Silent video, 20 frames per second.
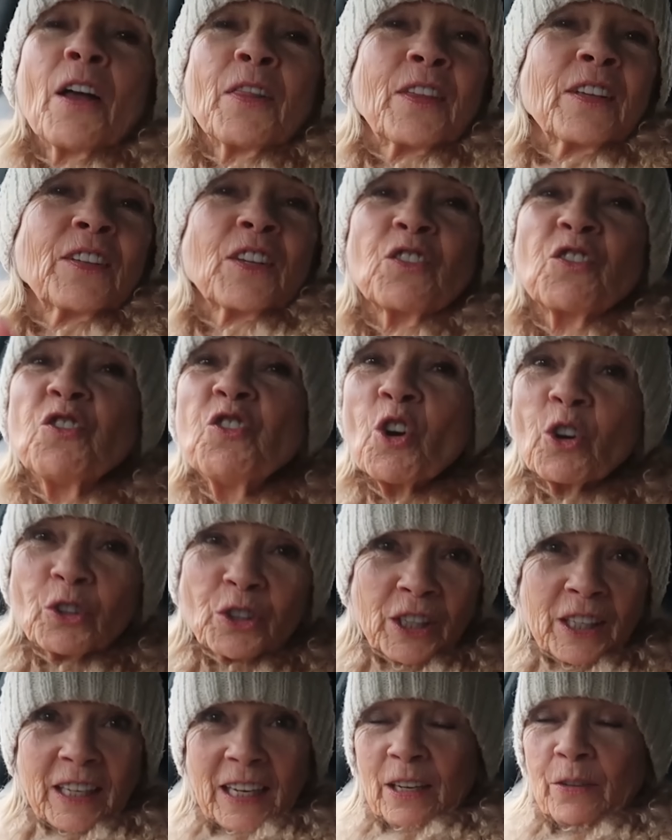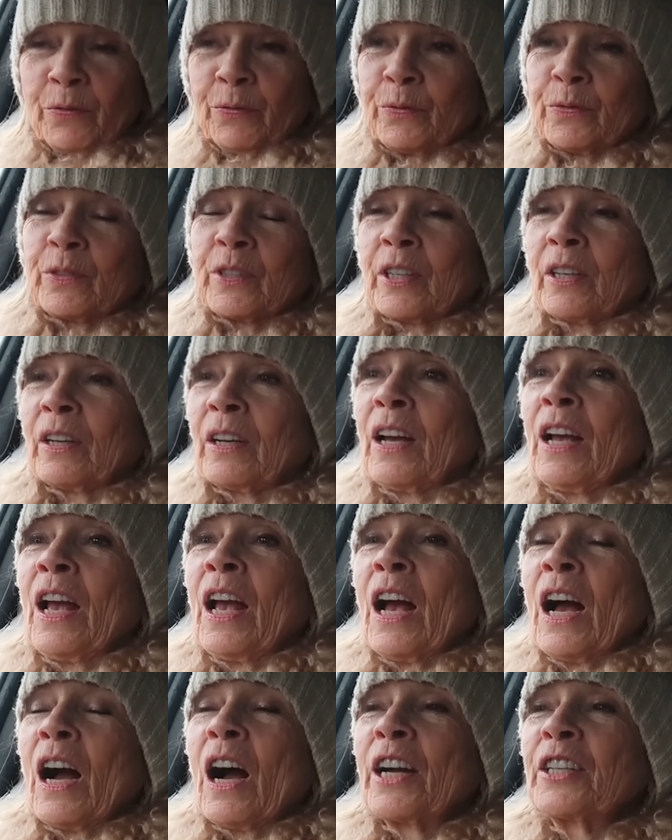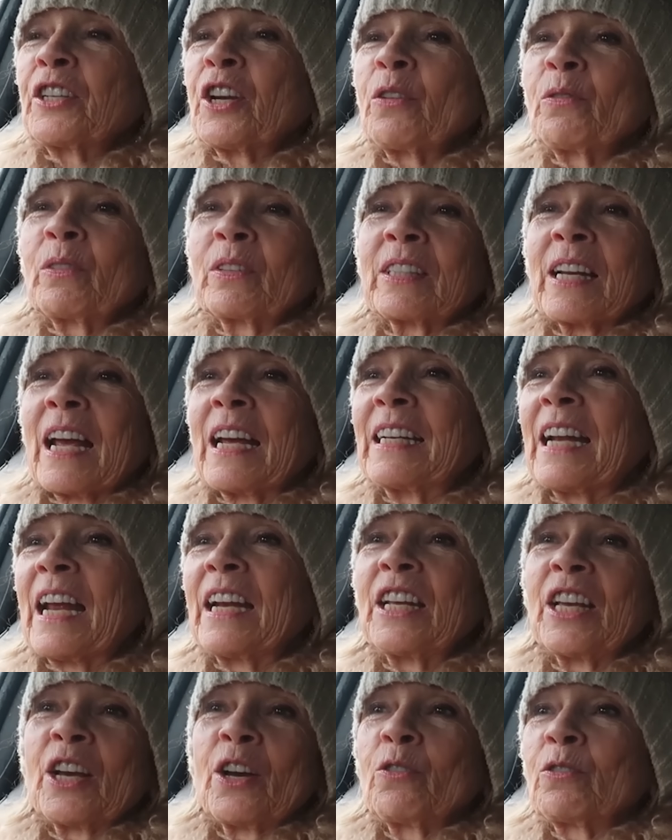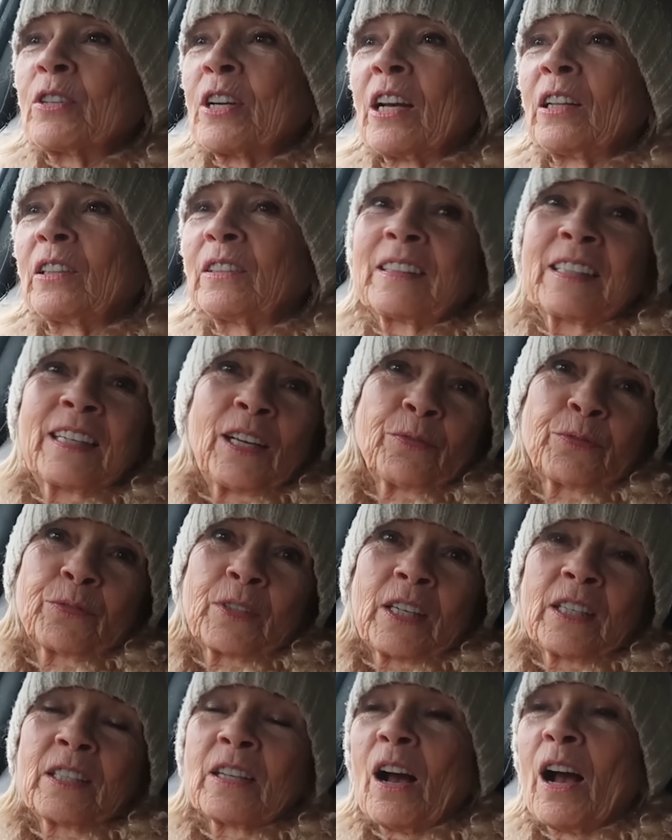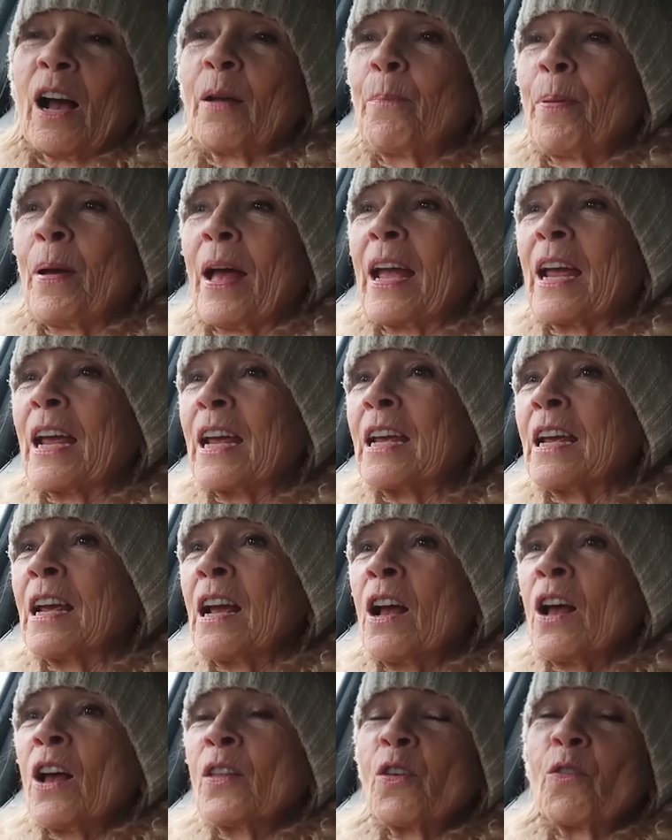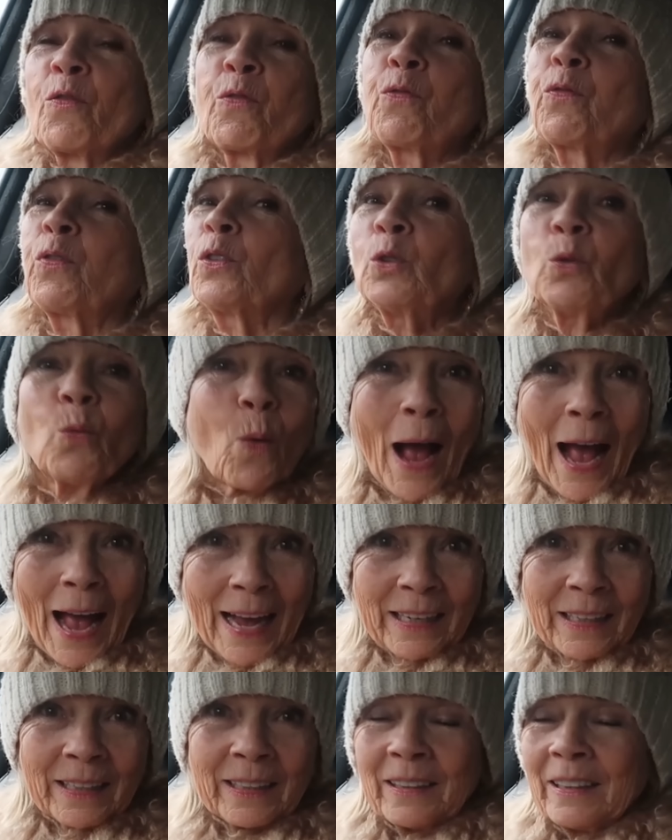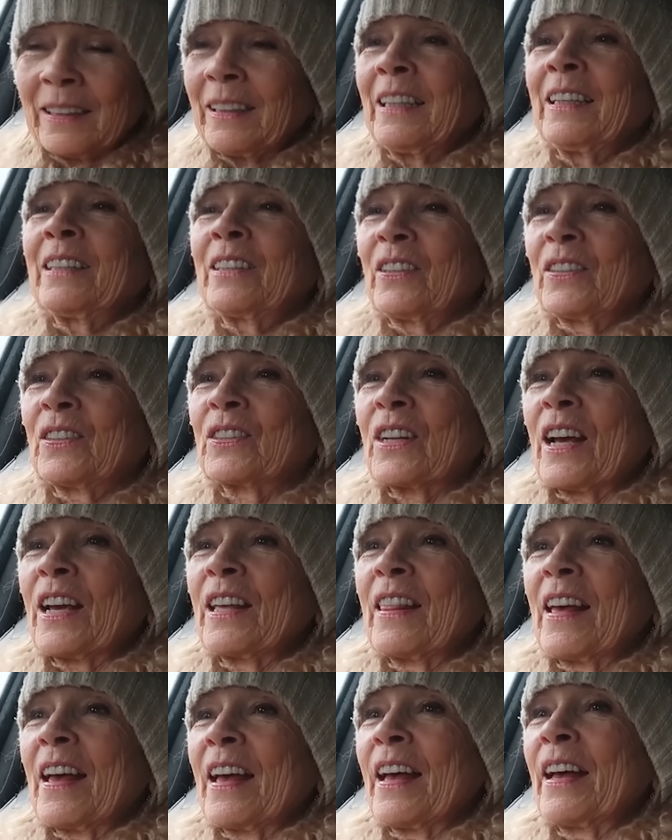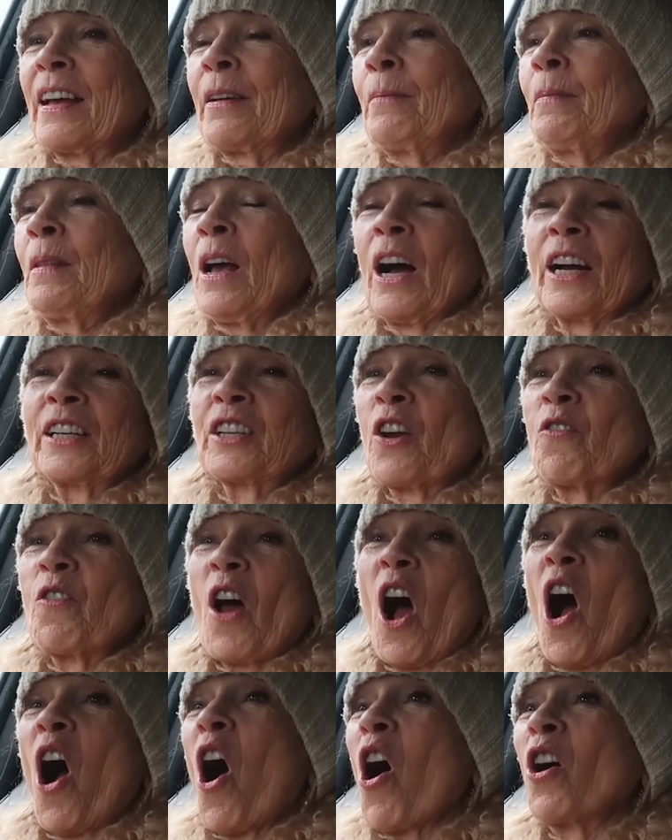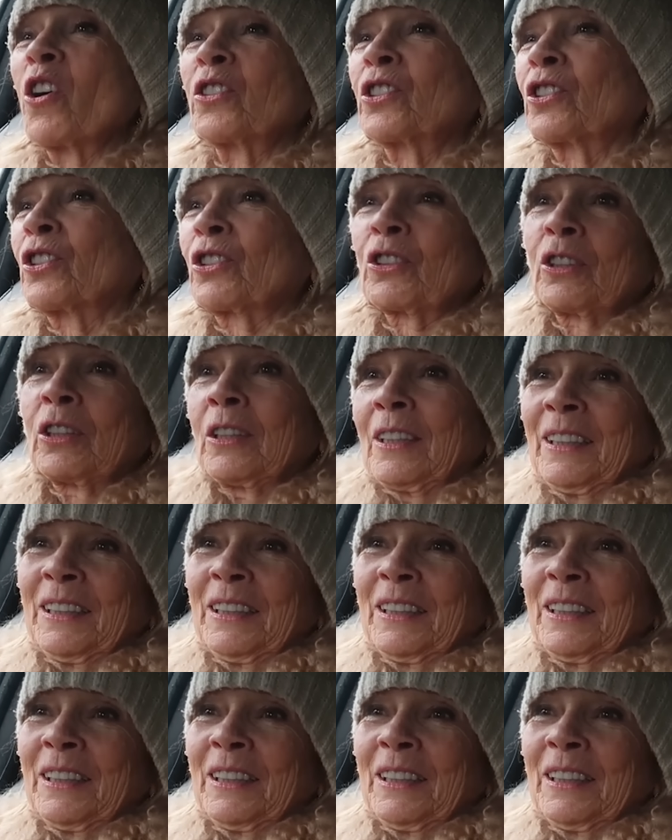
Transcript: this is not a gift. I don't stay in any hotels gifted. I pay the full whack to stay there. I don't ask